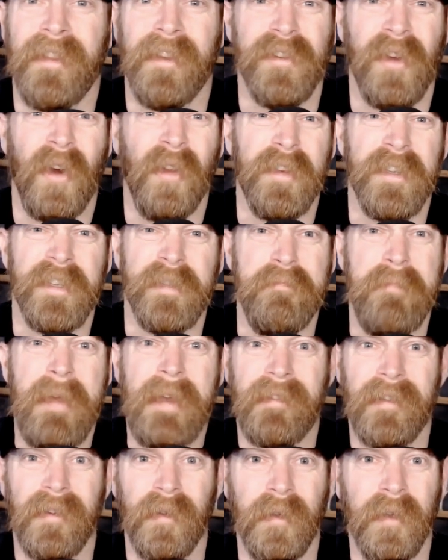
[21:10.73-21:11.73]
There's all this
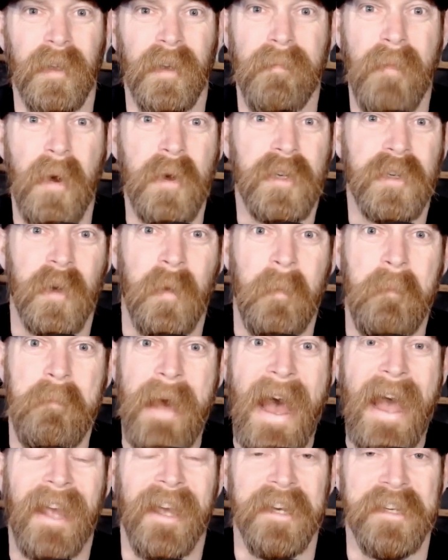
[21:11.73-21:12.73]
mental and emotional
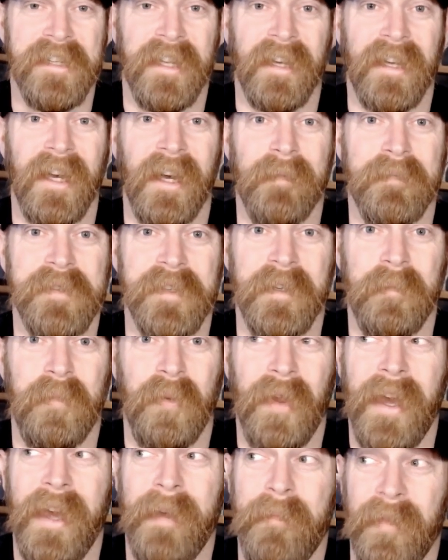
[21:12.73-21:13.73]
baggage that comes into
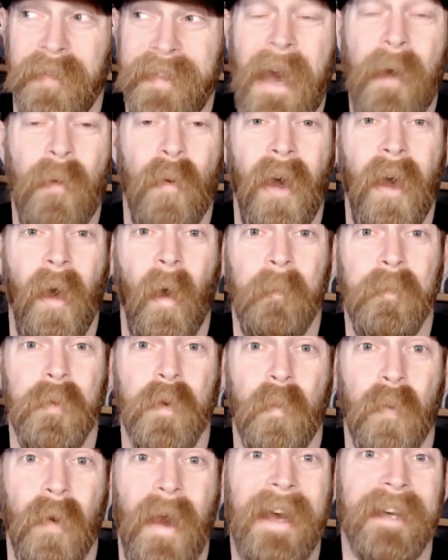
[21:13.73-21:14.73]
play, but that will help
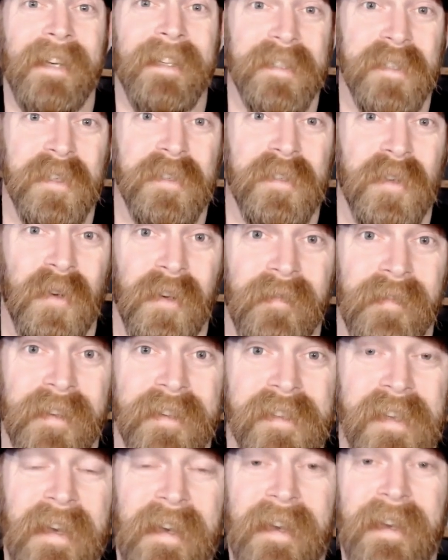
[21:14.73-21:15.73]
you practice
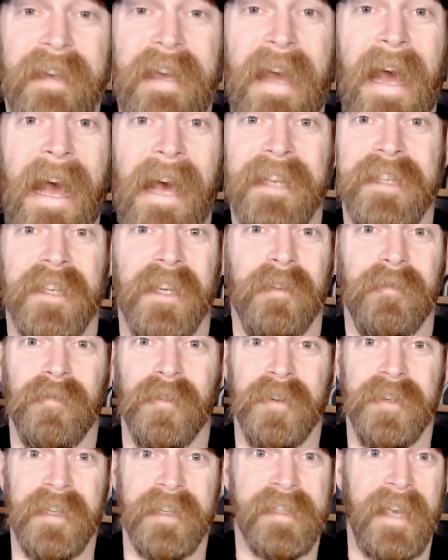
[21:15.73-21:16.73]
assertiveness, asking
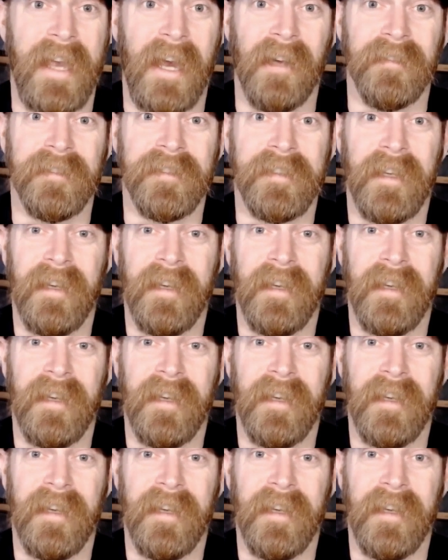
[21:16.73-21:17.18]
for discounts